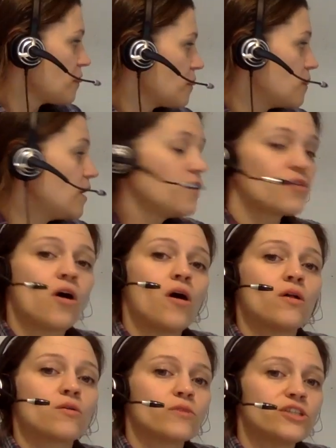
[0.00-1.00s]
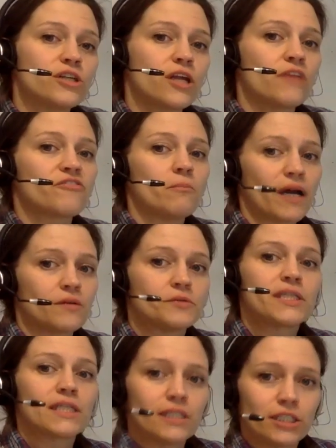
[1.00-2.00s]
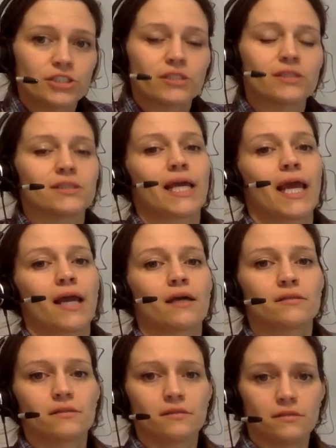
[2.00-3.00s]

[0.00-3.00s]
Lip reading: These all originate from boundary conditions and